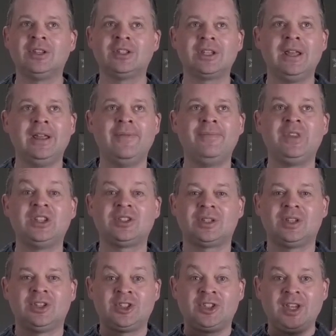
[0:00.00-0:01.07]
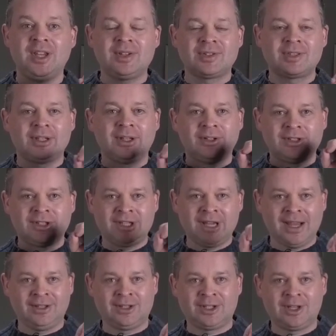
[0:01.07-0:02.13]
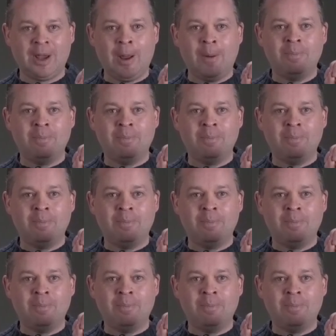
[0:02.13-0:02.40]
this sixth sense